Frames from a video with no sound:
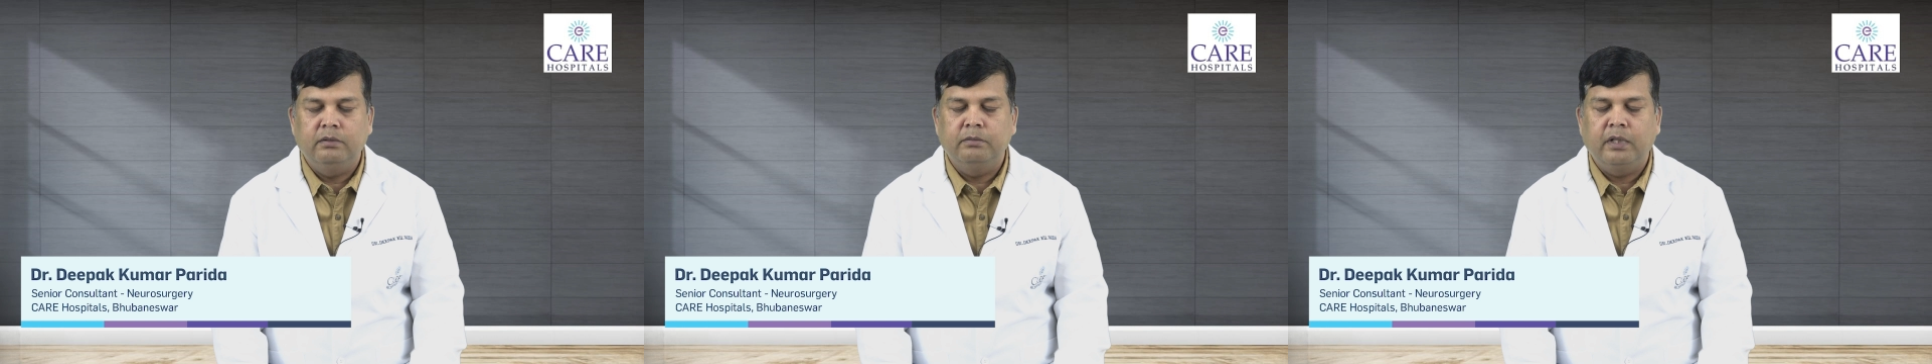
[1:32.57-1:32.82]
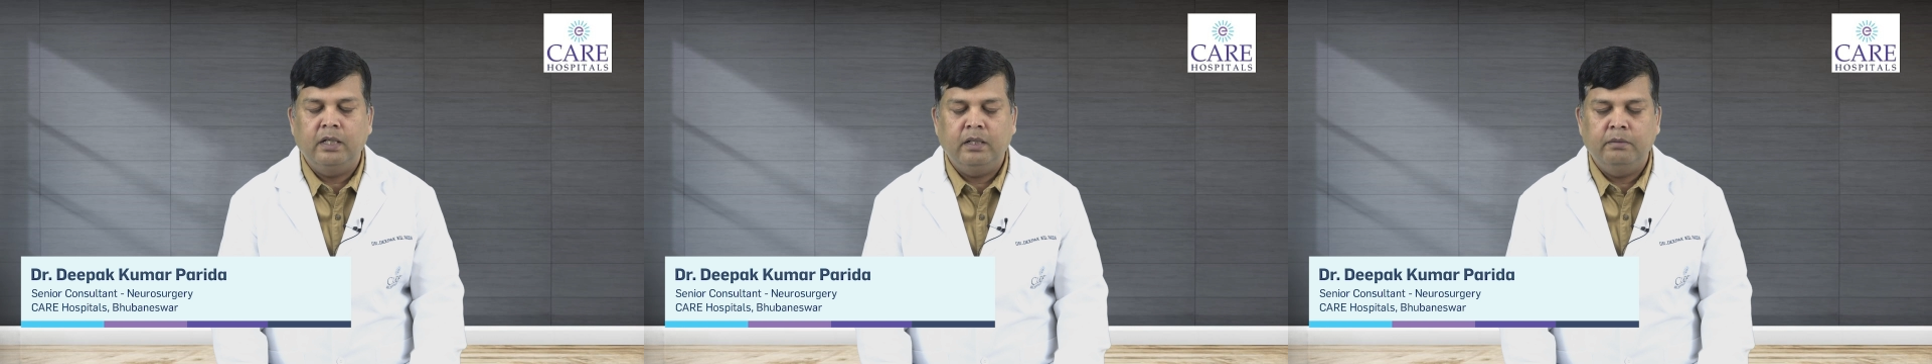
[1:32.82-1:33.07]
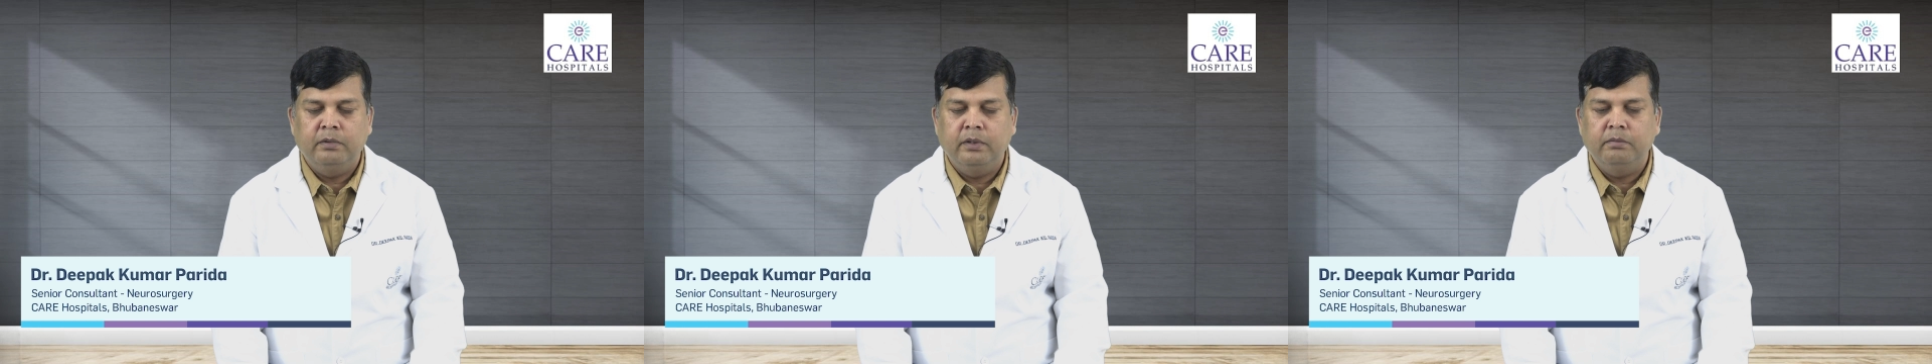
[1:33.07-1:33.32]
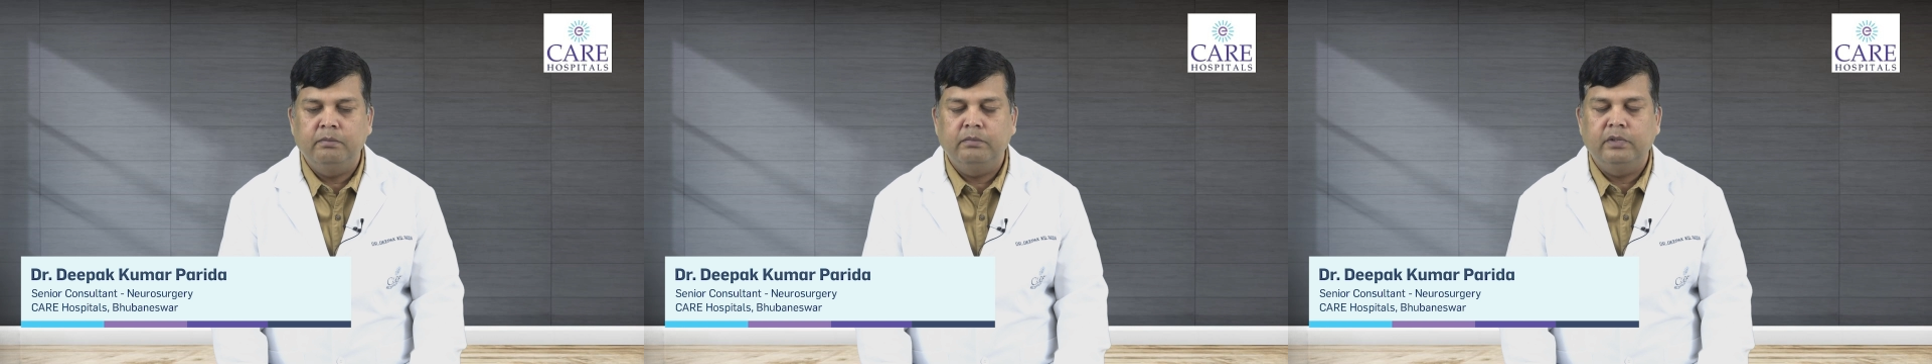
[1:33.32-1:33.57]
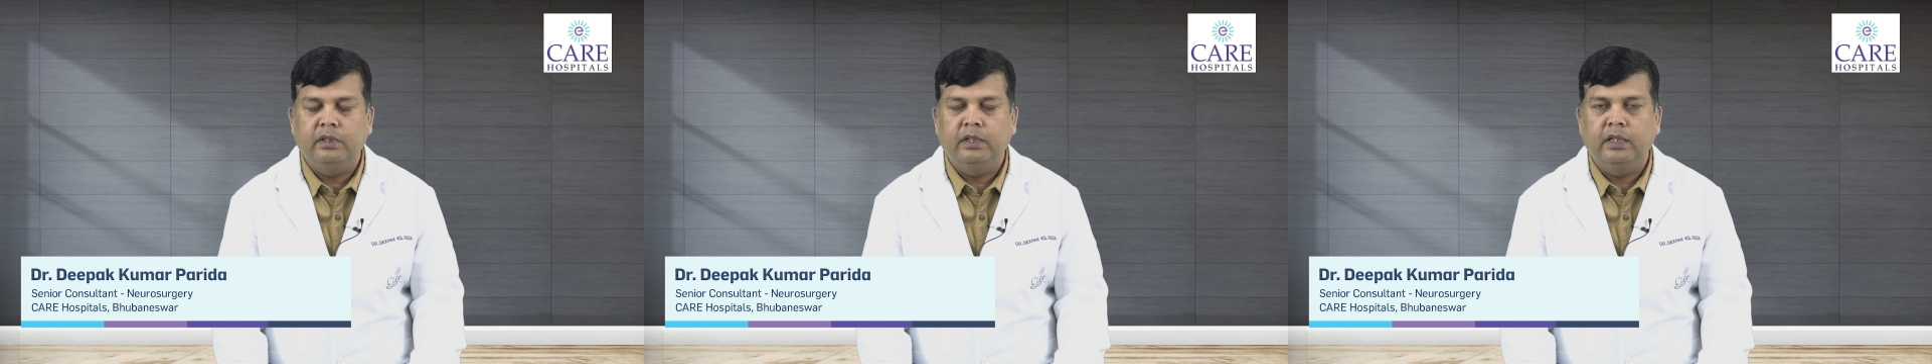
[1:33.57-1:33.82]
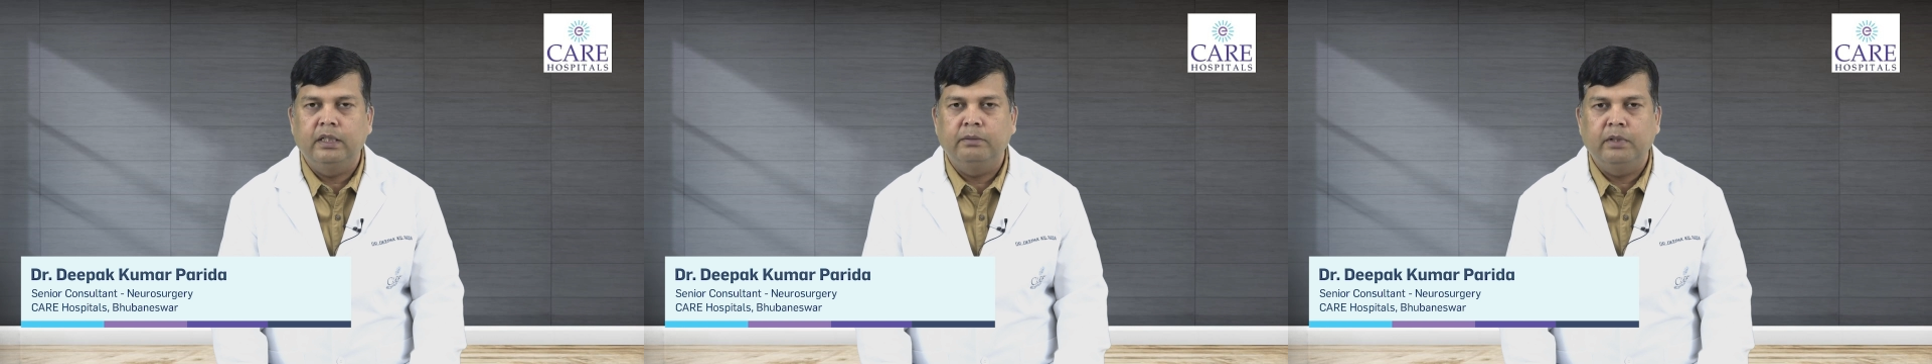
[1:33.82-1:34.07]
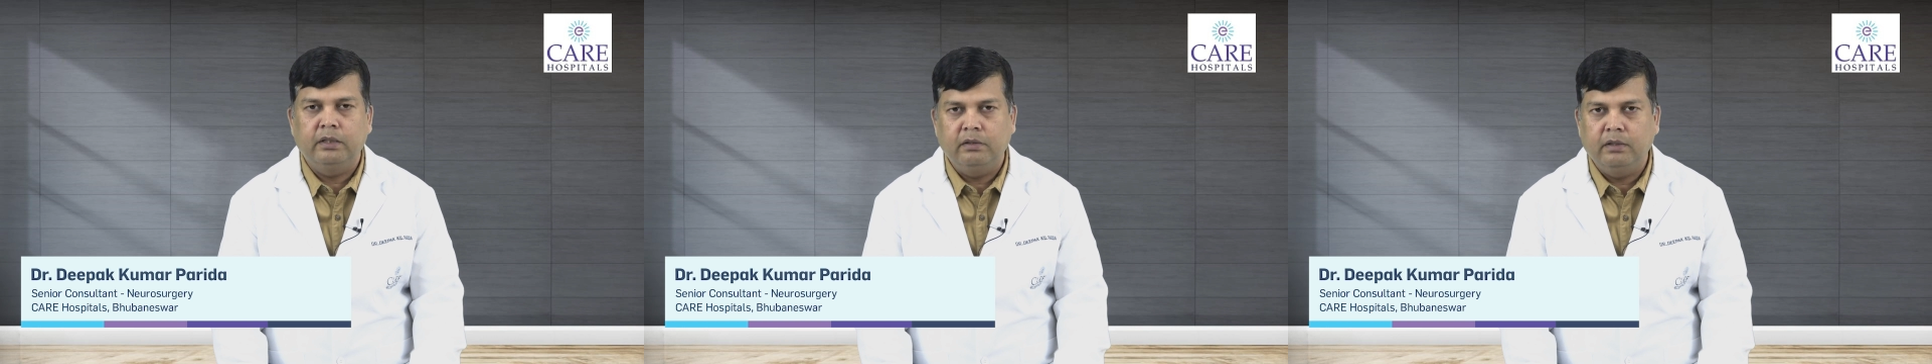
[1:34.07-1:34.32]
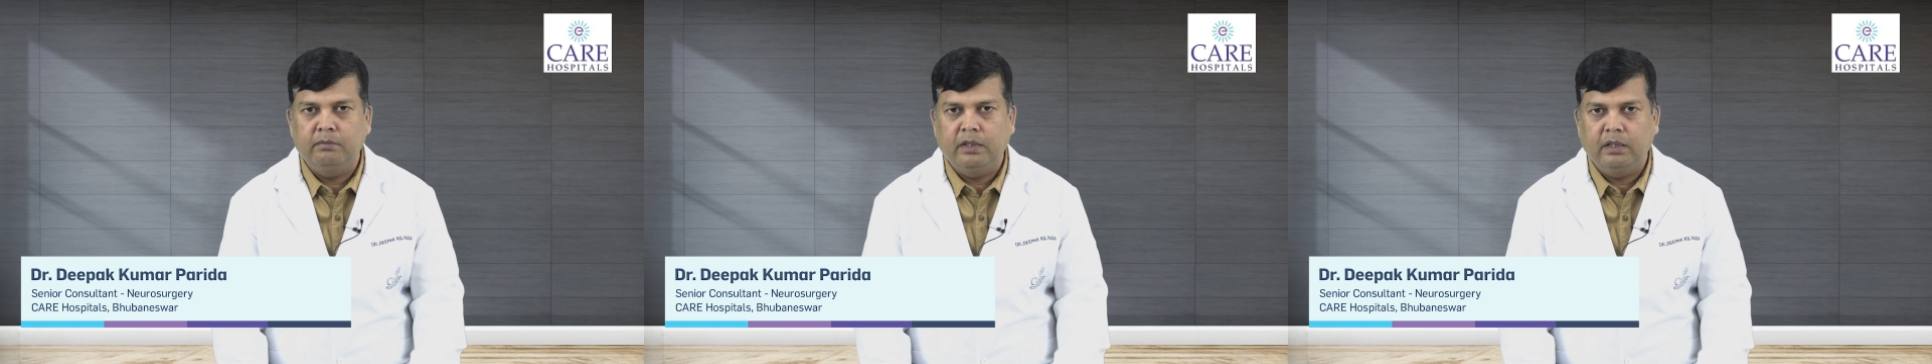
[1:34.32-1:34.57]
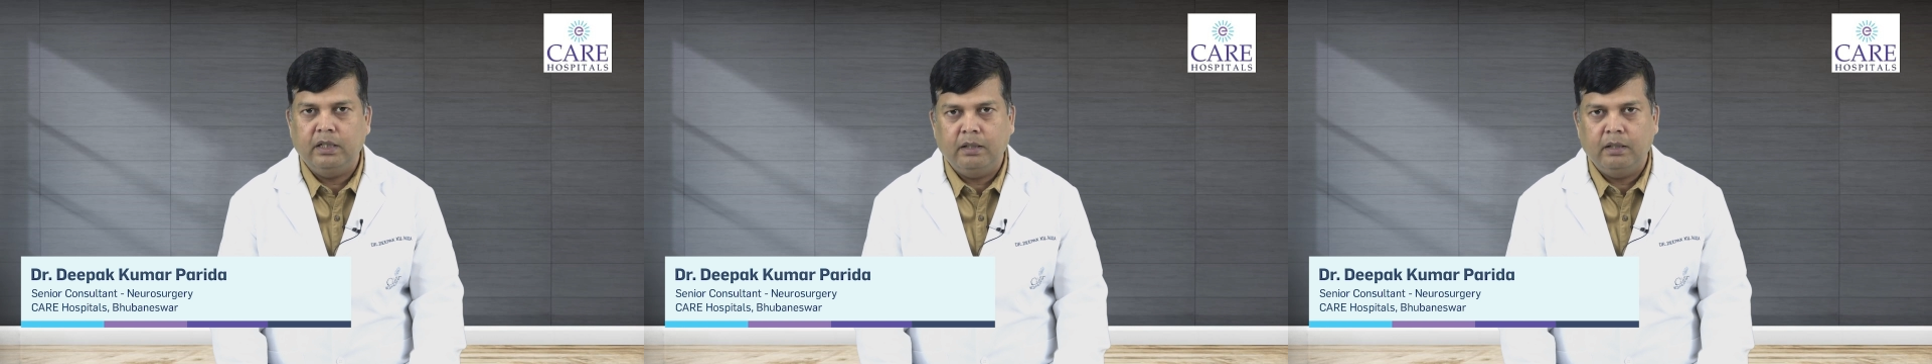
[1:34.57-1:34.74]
A V M like a vascular